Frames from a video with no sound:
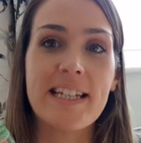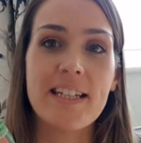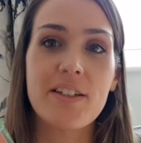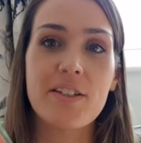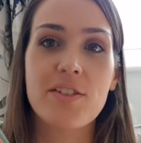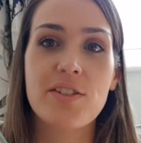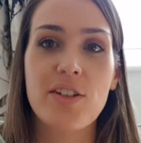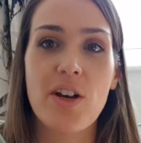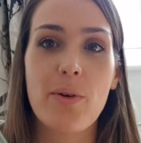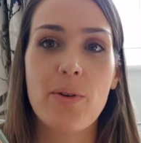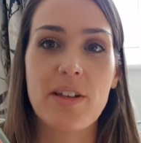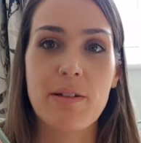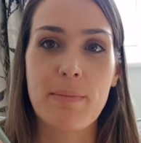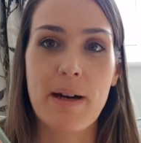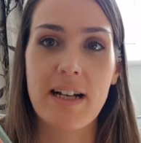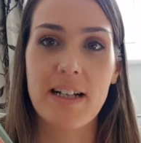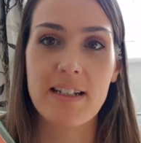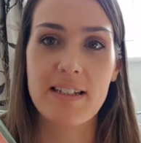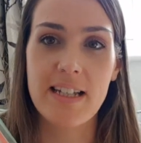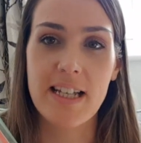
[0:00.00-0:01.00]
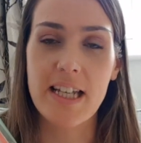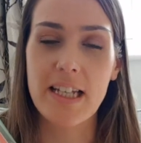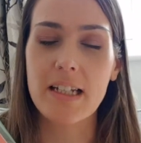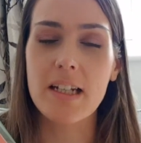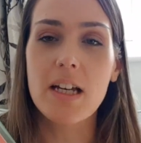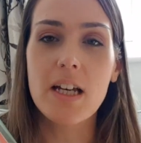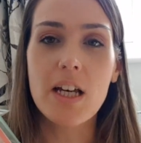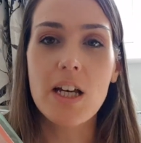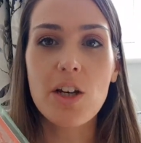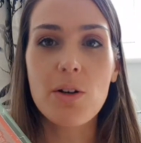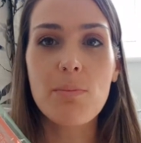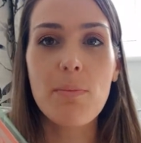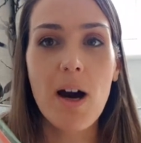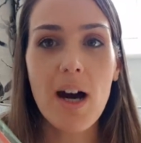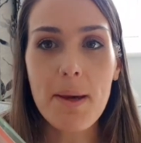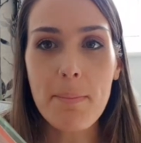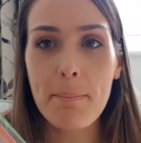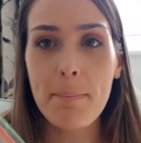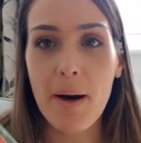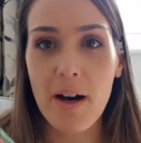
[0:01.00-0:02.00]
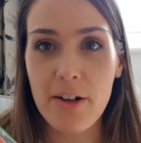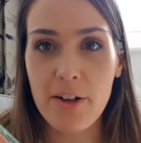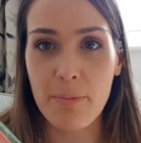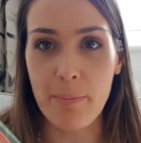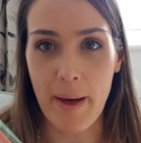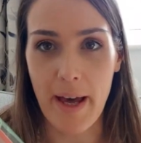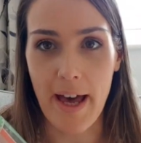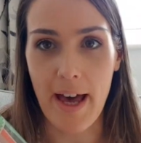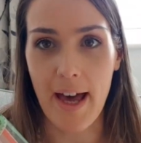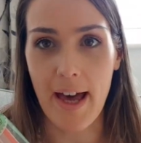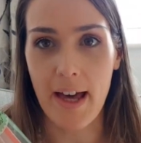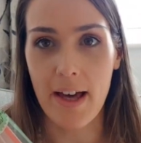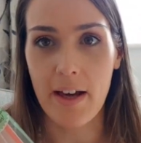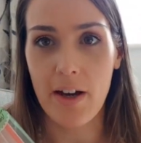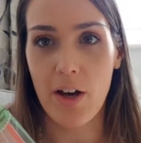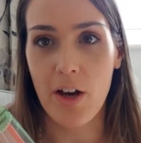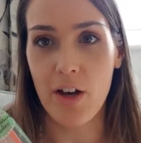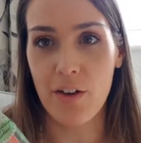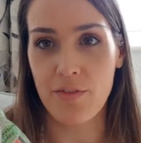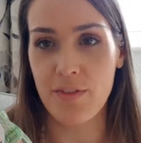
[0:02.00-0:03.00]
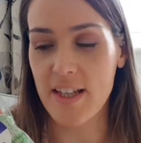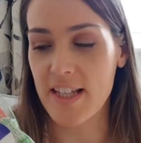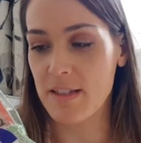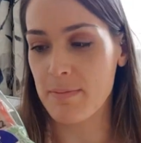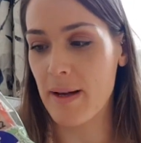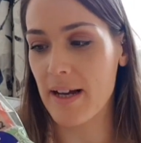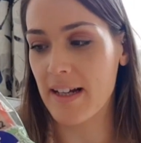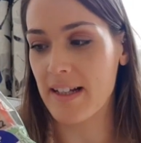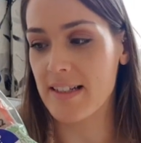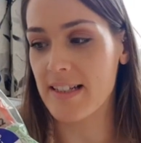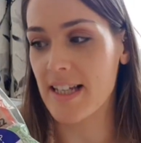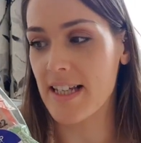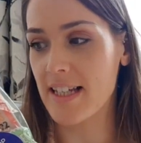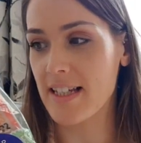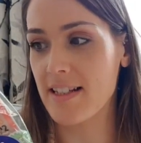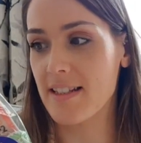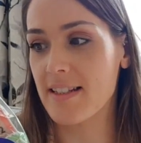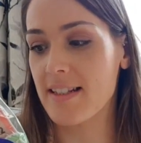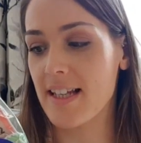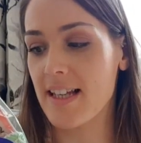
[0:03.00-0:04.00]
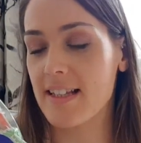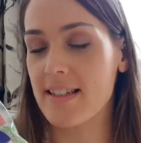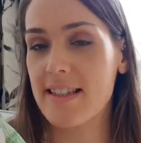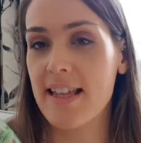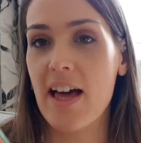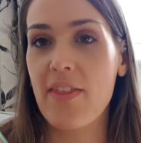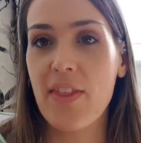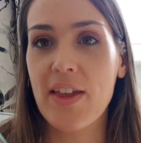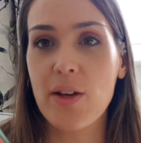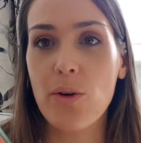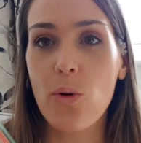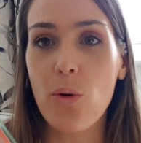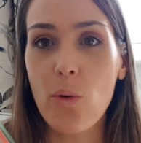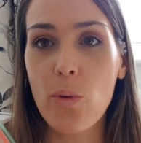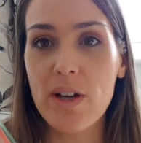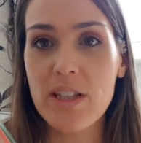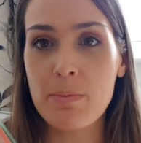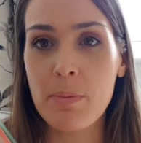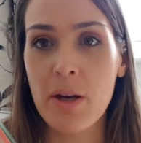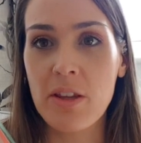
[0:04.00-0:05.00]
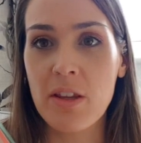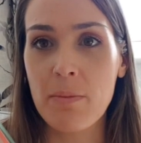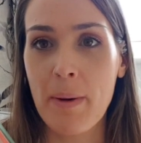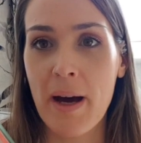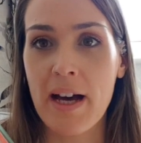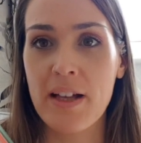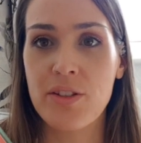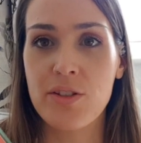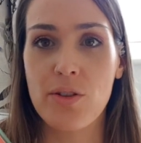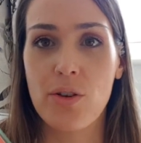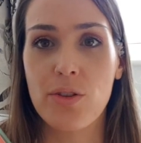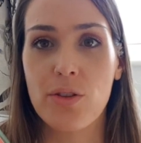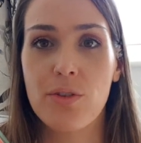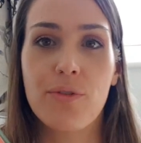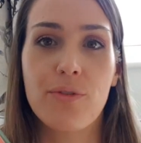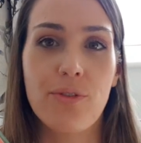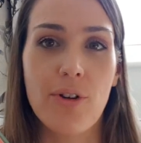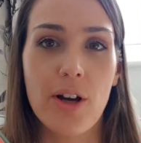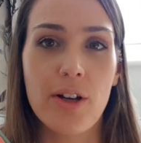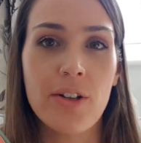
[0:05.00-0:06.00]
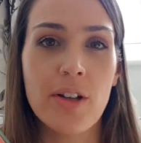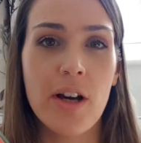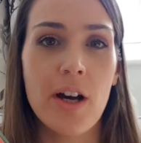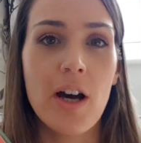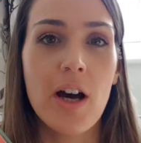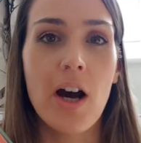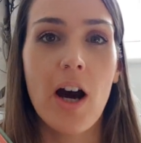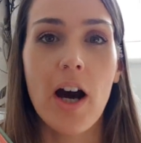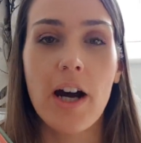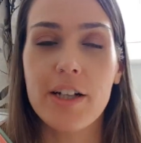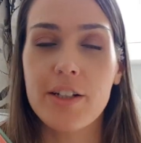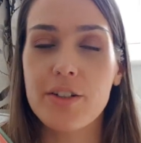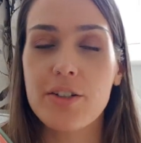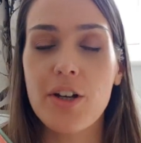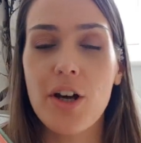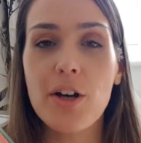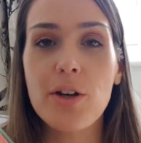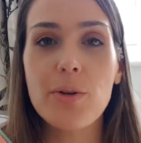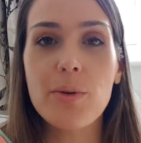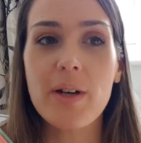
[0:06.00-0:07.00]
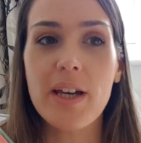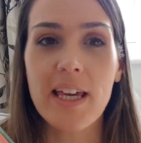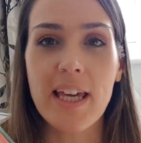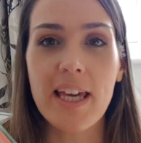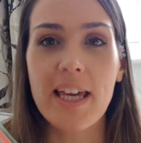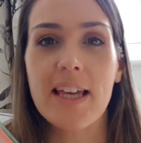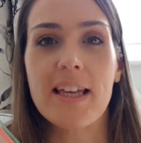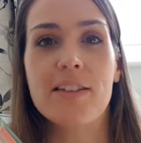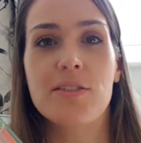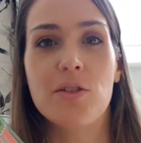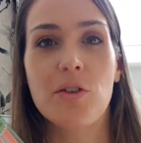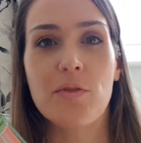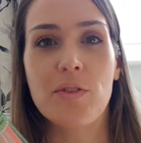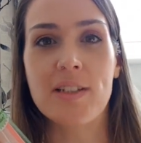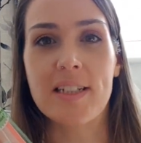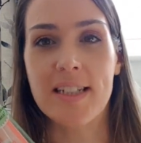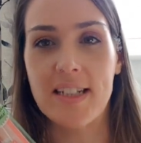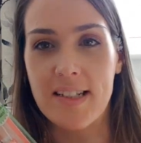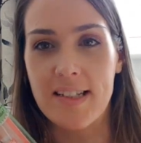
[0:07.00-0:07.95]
Sewing magazine. My bugbear of these magazines is that they always put the patterns on the front. I know it is obviously a